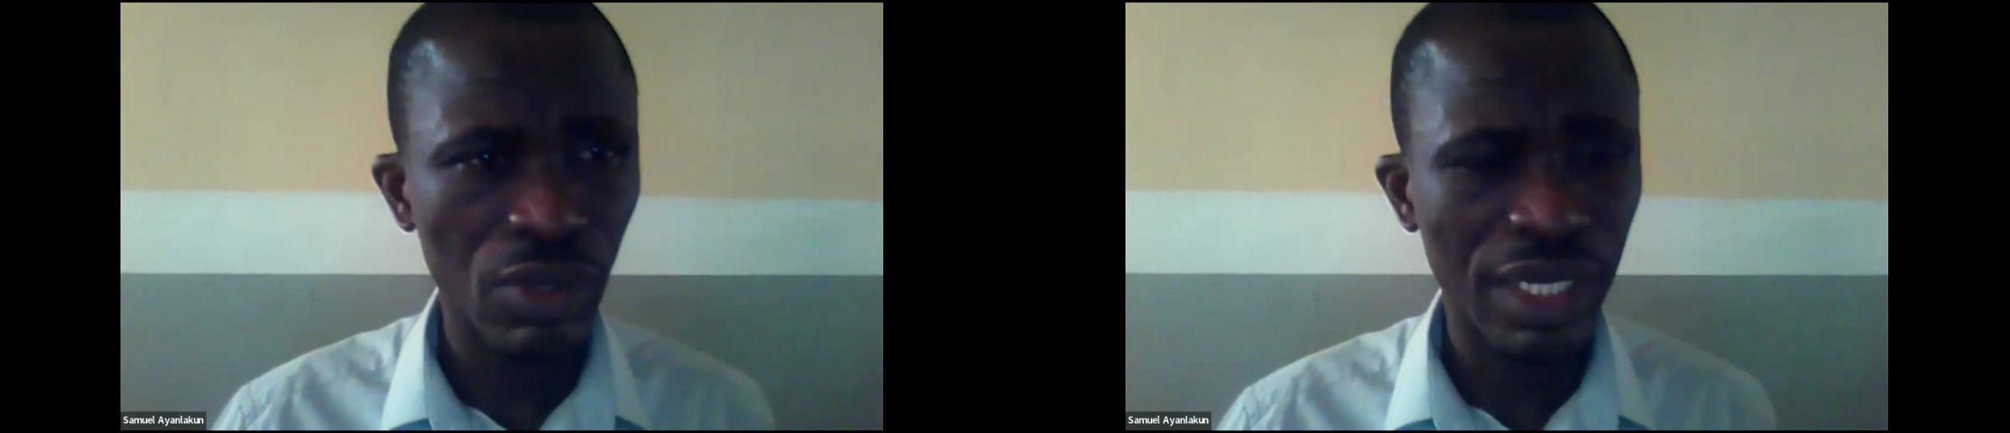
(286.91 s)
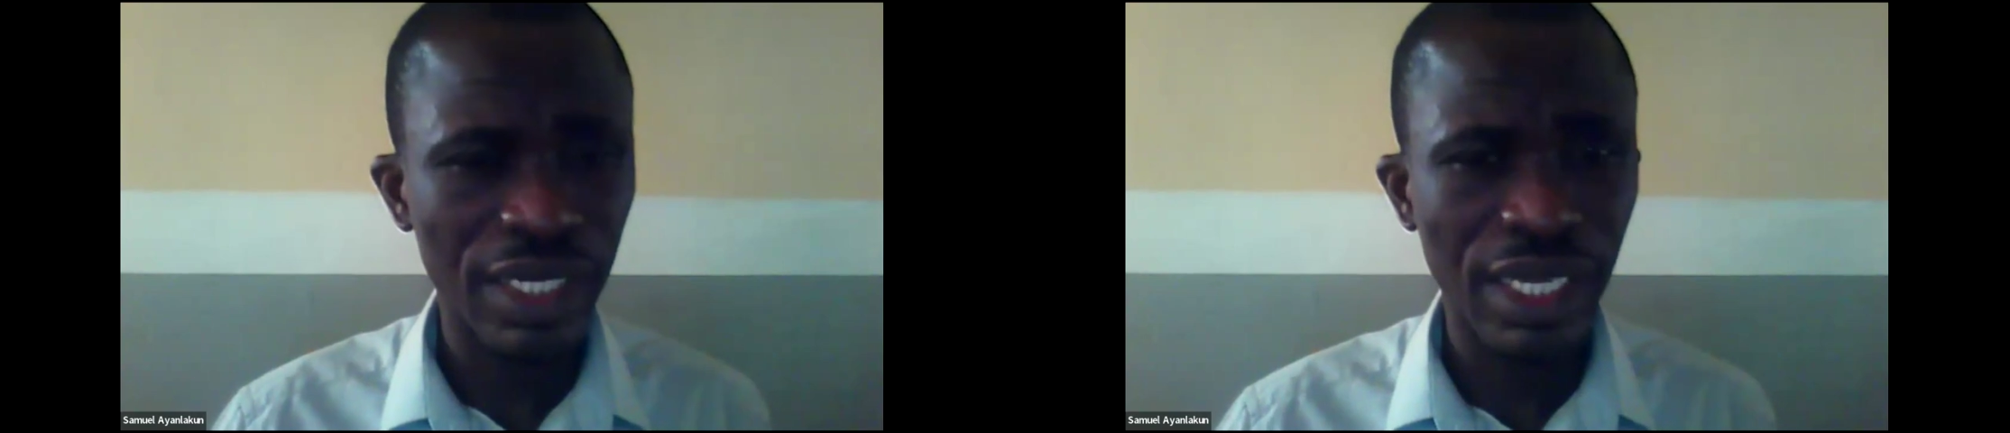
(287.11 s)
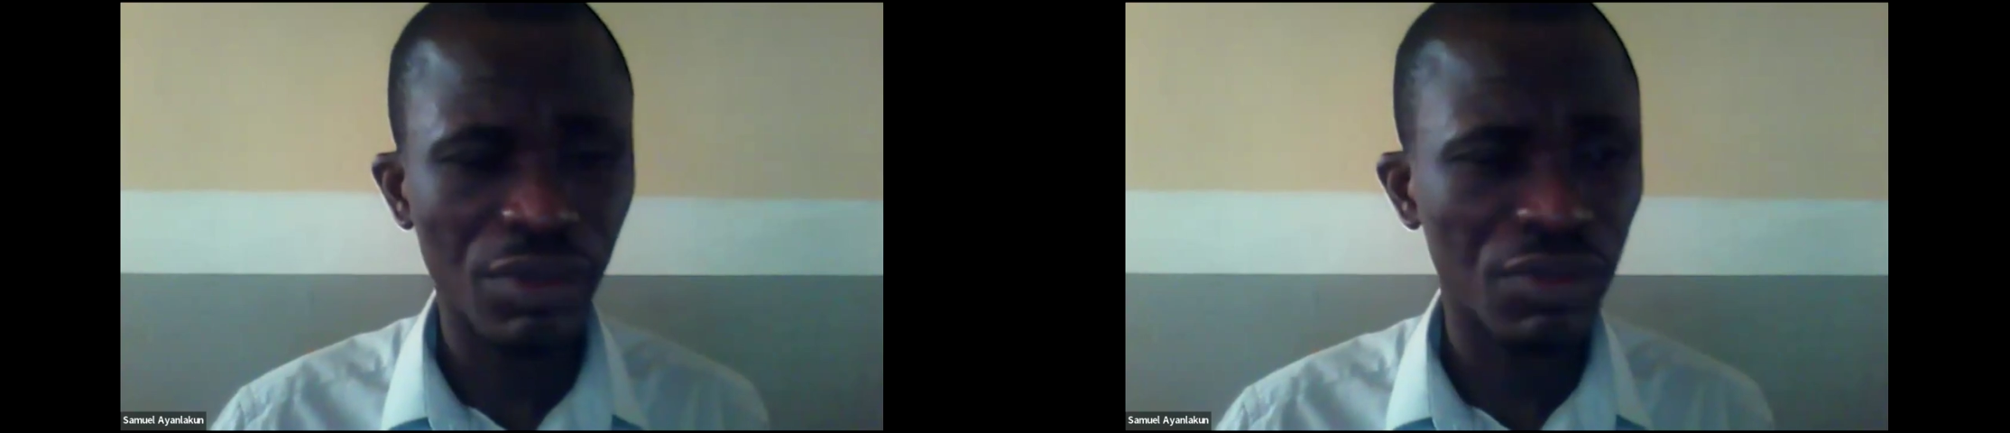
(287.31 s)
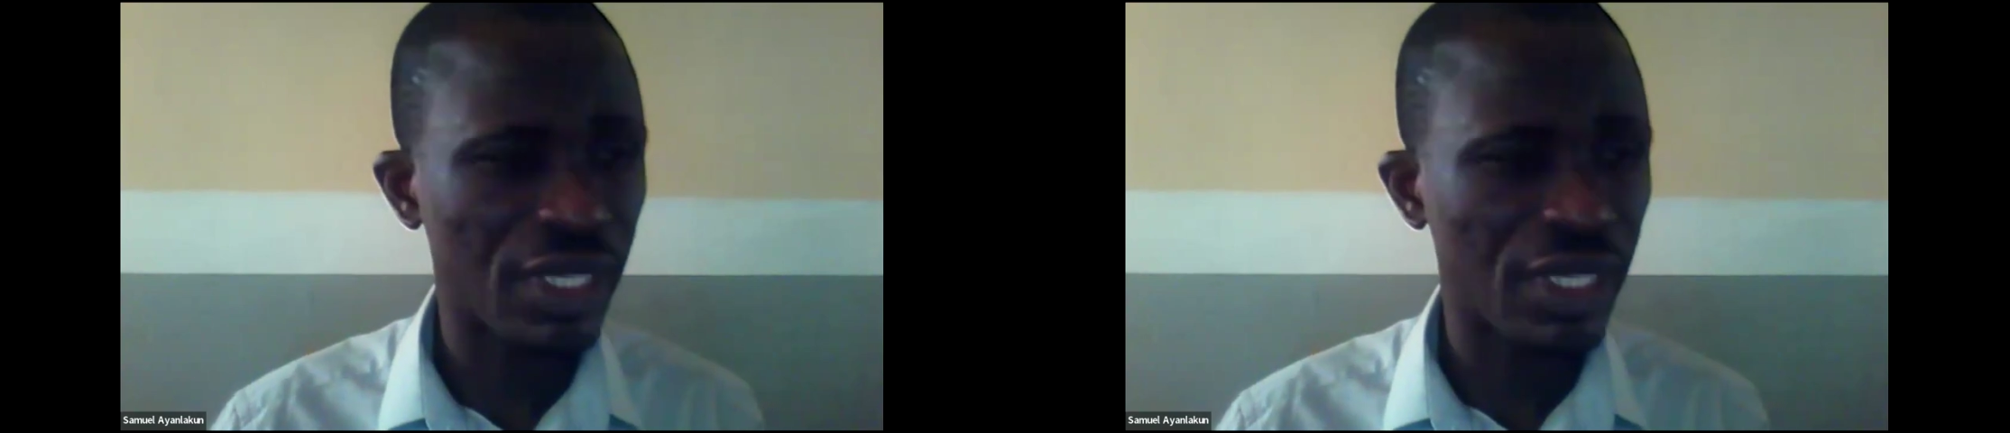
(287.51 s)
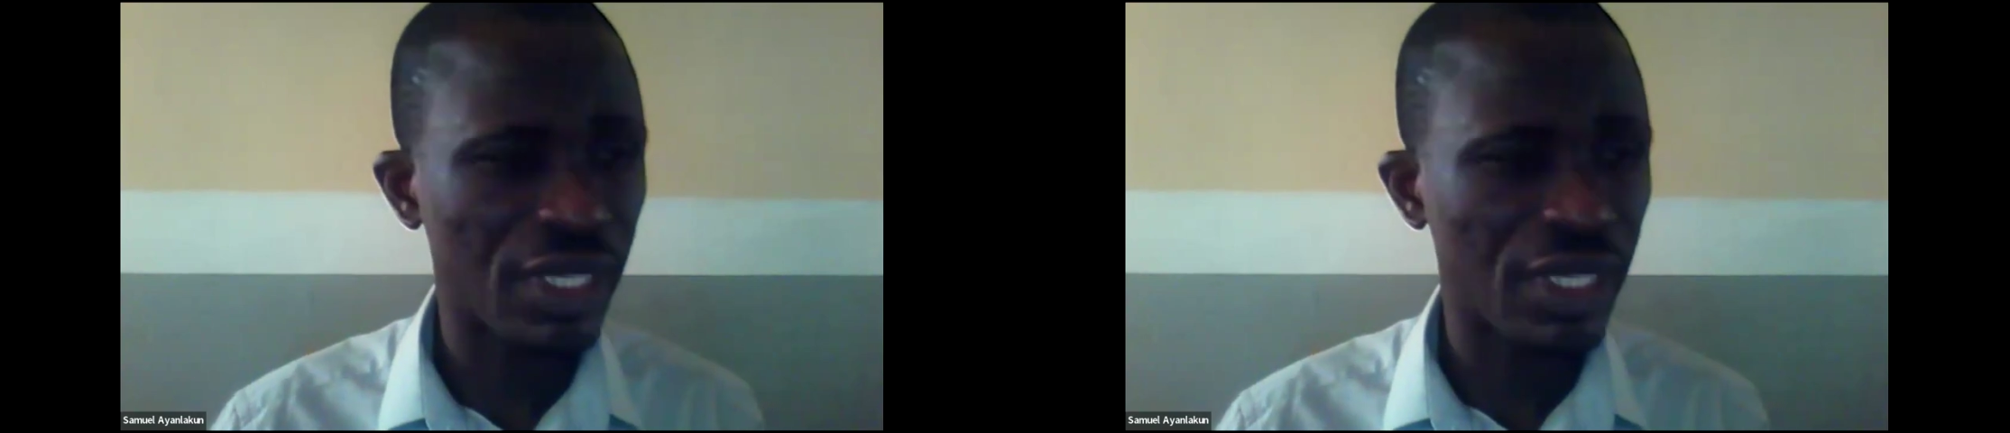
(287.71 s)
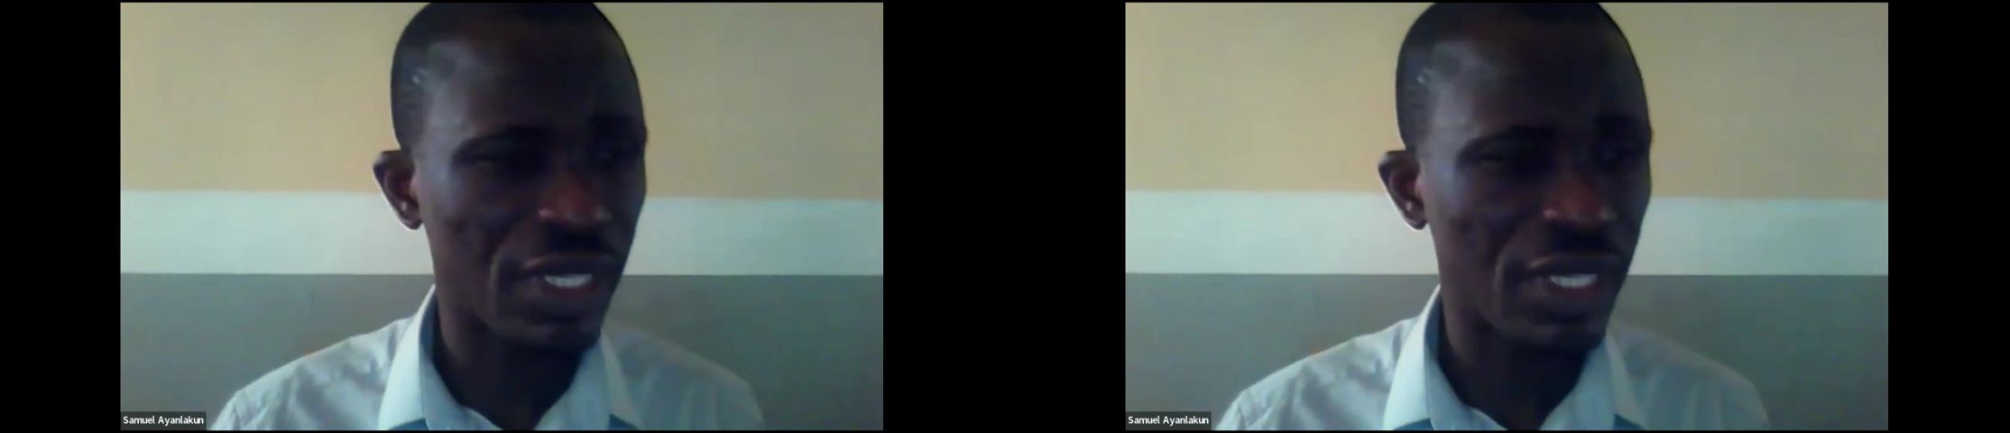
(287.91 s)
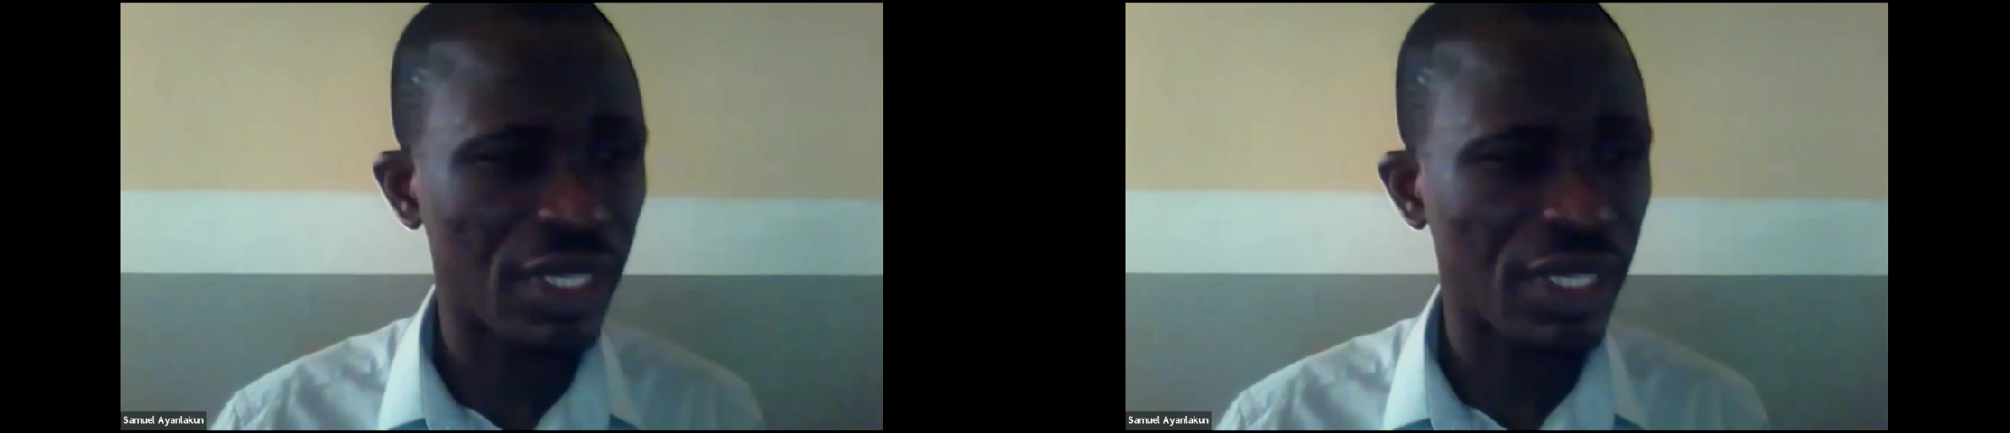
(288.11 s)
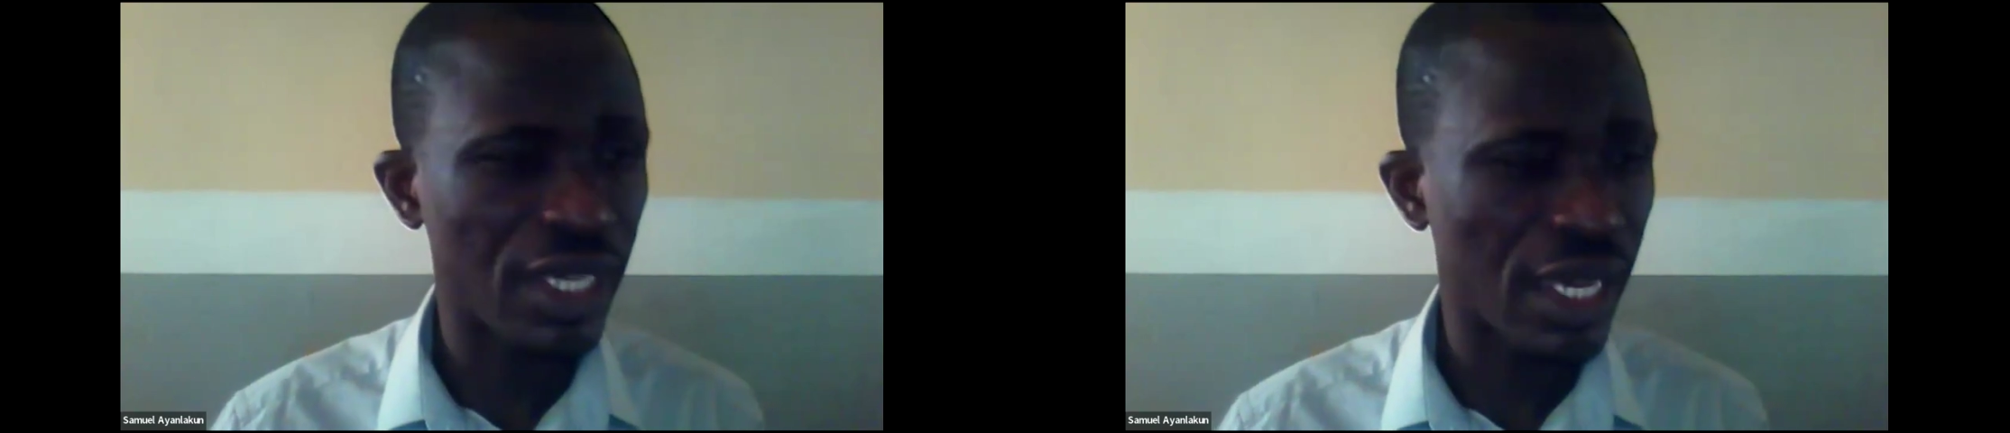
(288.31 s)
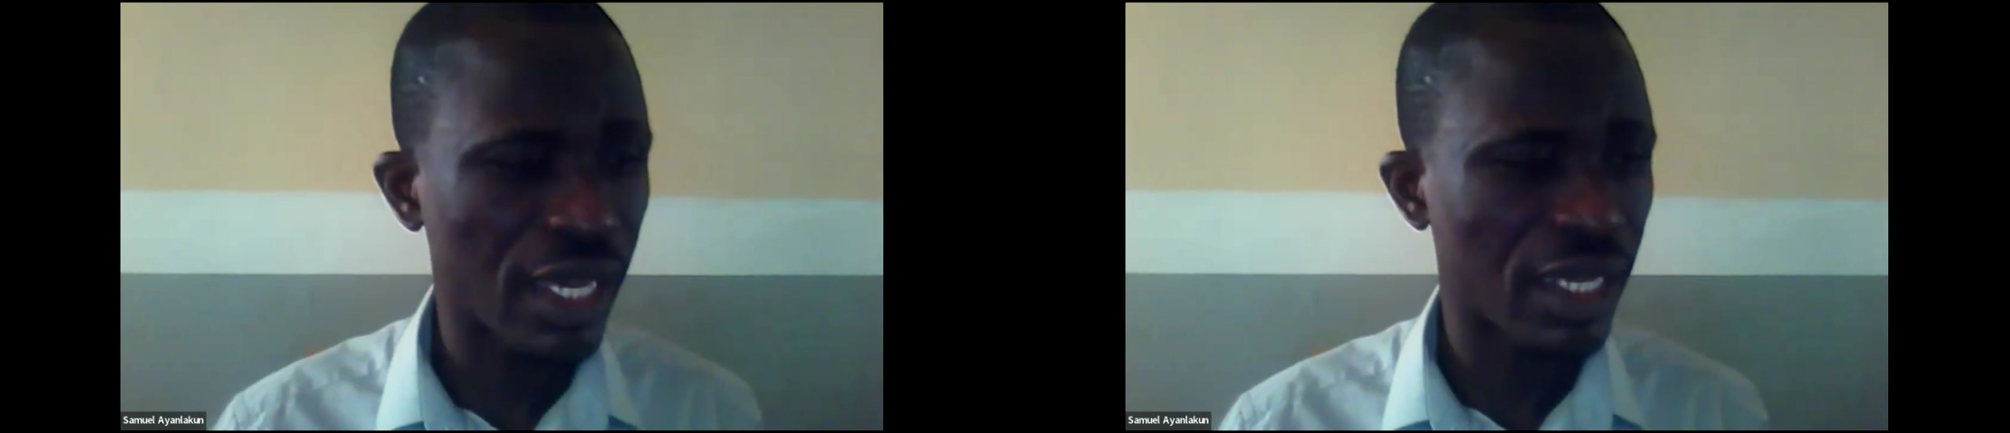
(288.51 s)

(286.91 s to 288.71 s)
So at the end of the year,